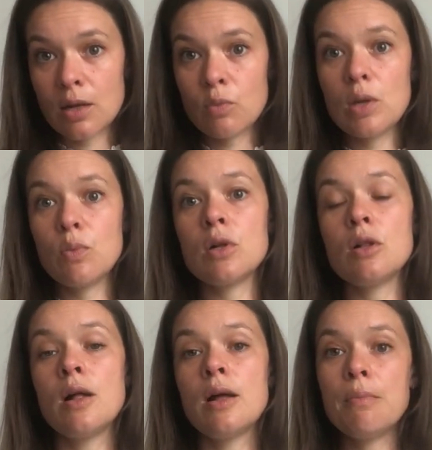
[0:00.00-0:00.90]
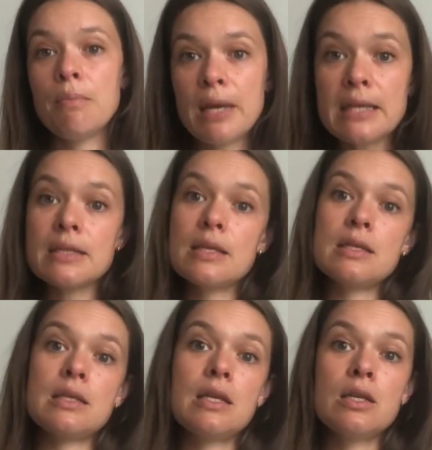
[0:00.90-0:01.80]
And we will mix
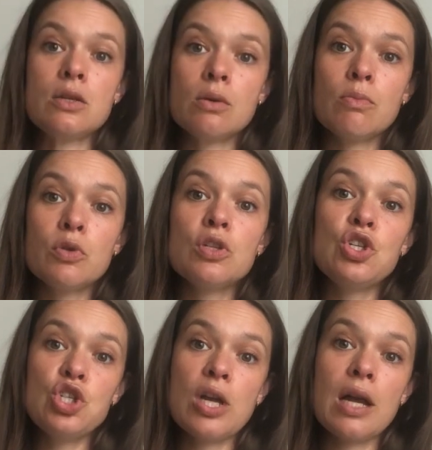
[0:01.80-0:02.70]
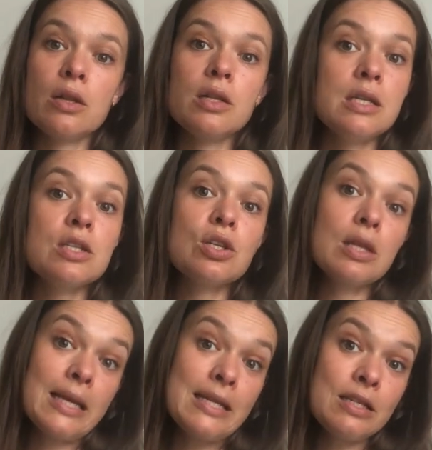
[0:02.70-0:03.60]
this into a multi-channel
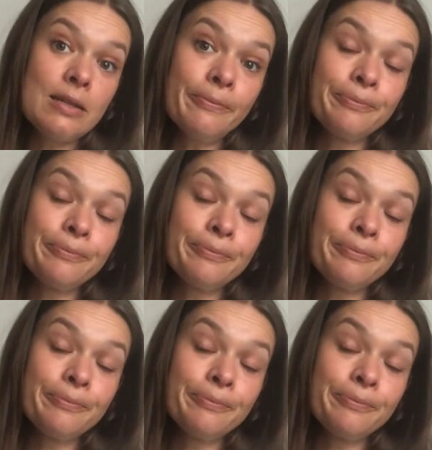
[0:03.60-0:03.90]
installation.